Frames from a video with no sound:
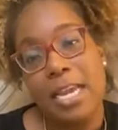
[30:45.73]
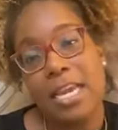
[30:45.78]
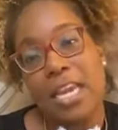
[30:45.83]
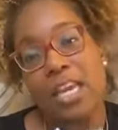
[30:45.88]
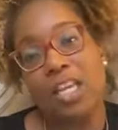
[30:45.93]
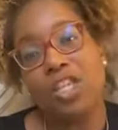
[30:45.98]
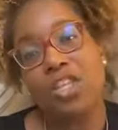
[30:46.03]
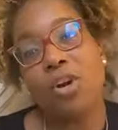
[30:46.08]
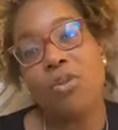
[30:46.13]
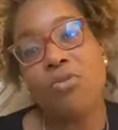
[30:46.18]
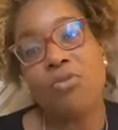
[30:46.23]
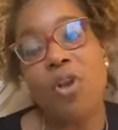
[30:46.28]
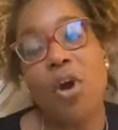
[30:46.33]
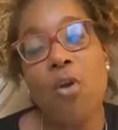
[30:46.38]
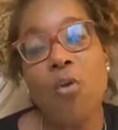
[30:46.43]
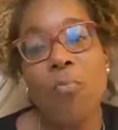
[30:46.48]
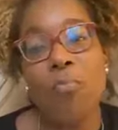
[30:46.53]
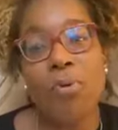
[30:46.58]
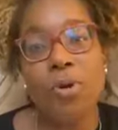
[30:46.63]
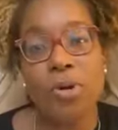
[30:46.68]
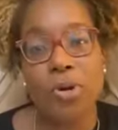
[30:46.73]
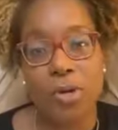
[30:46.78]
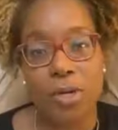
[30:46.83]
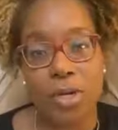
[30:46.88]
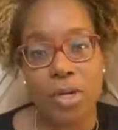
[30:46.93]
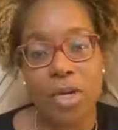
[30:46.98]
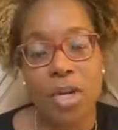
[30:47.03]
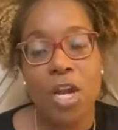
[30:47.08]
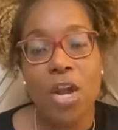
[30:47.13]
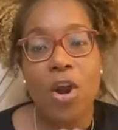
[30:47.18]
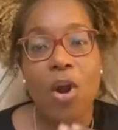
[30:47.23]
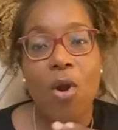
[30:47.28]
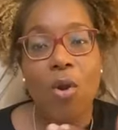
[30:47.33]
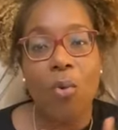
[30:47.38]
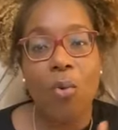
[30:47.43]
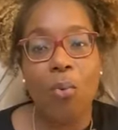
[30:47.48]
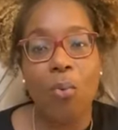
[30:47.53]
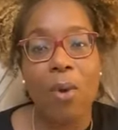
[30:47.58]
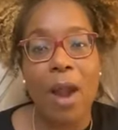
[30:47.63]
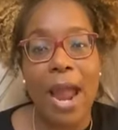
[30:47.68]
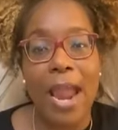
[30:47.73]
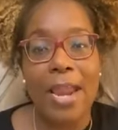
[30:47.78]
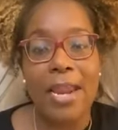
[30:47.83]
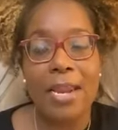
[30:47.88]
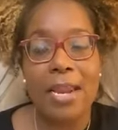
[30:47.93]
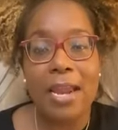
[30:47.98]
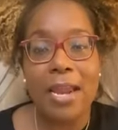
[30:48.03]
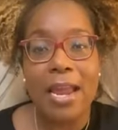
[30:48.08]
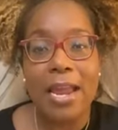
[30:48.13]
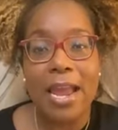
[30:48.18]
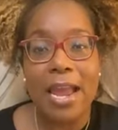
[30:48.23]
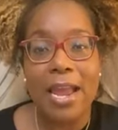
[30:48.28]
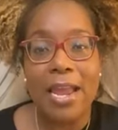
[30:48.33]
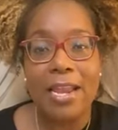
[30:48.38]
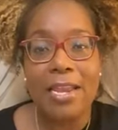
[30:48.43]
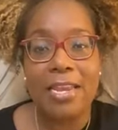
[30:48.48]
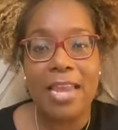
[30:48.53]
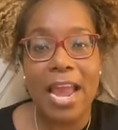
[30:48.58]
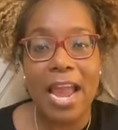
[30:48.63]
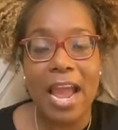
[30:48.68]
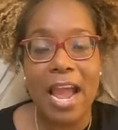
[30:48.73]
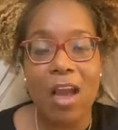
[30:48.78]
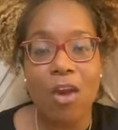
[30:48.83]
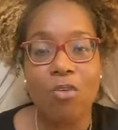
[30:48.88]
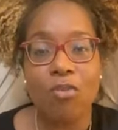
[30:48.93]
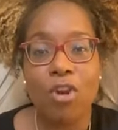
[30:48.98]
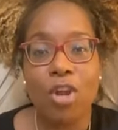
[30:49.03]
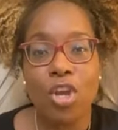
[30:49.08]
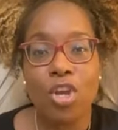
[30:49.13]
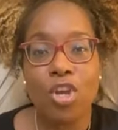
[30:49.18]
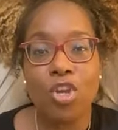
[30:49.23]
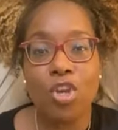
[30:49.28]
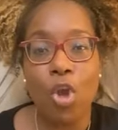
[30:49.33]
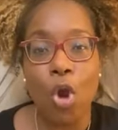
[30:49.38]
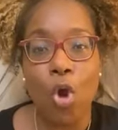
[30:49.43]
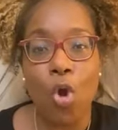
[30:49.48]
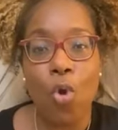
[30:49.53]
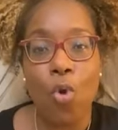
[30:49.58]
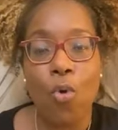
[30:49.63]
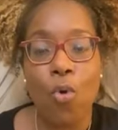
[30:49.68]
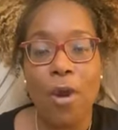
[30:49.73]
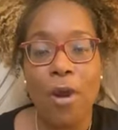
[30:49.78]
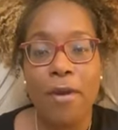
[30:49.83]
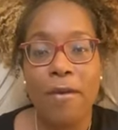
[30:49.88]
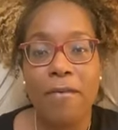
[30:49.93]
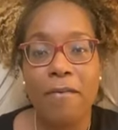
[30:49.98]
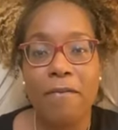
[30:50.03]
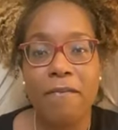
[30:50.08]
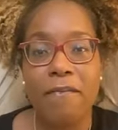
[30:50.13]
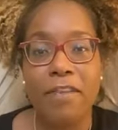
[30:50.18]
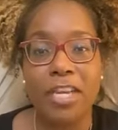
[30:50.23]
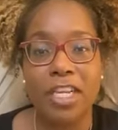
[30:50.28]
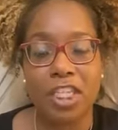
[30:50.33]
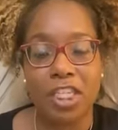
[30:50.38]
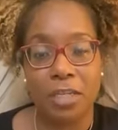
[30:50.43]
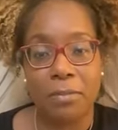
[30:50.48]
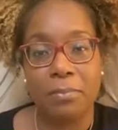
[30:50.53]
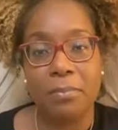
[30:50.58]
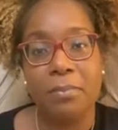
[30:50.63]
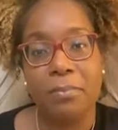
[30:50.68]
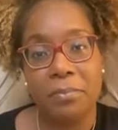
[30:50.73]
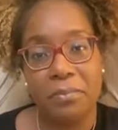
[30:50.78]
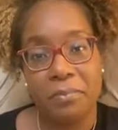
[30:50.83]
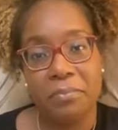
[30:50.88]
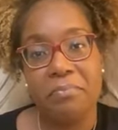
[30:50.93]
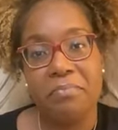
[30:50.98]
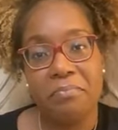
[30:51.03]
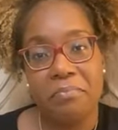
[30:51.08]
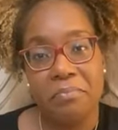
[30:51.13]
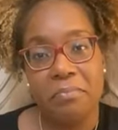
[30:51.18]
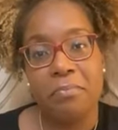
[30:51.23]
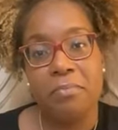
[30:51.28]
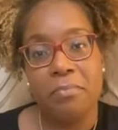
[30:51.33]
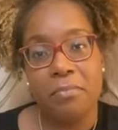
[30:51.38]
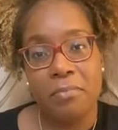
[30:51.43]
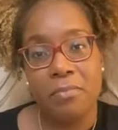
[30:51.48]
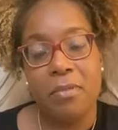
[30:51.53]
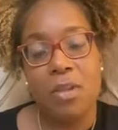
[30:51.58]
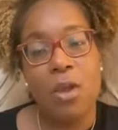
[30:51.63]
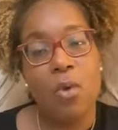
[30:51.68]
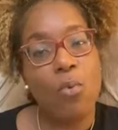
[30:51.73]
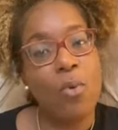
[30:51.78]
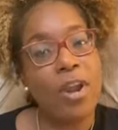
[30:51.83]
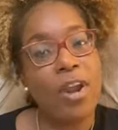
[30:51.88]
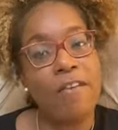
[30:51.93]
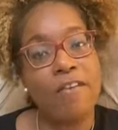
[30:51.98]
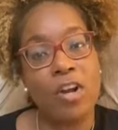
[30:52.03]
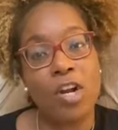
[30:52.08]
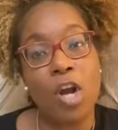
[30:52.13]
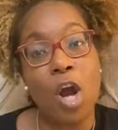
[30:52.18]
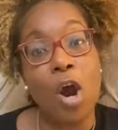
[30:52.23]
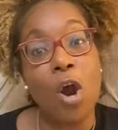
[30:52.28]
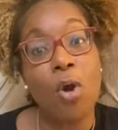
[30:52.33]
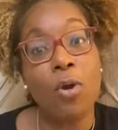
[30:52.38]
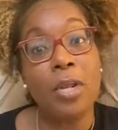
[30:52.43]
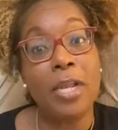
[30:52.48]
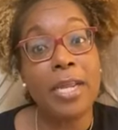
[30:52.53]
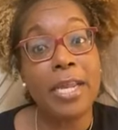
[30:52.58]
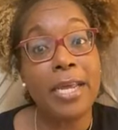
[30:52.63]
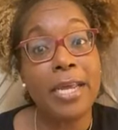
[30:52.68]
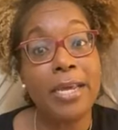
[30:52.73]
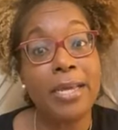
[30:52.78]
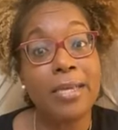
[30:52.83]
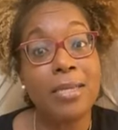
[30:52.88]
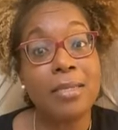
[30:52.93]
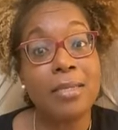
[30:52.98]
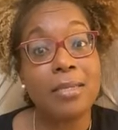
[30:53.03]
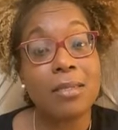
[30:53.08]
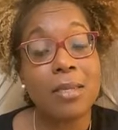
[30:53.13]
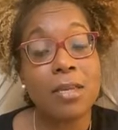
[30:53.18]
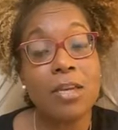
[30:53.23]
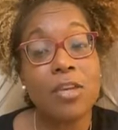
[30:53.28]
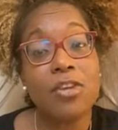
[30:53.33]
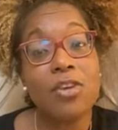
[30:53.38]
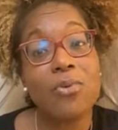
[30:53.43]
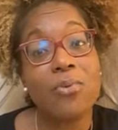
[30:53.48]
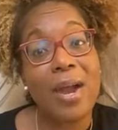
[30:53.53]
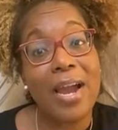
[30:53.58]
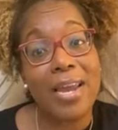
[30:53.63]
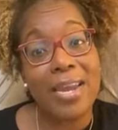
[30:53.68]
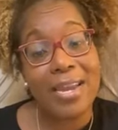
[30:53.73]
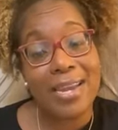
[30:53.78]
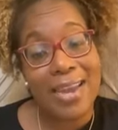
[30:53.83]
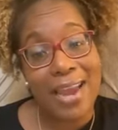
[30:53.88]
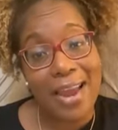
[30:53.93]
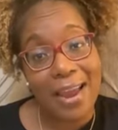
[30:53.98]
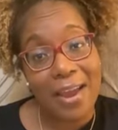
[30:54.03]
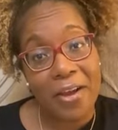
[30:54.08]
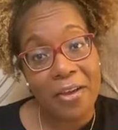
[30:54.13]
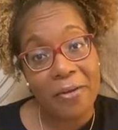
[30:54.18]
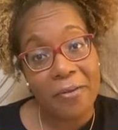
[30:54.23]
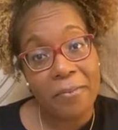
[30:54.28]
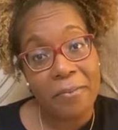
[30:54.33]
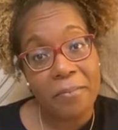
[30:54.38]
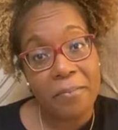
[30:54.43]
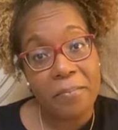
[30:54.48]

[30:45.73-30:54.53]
Get your notebook. Write down your vision. Whatever goal it is, you write it down.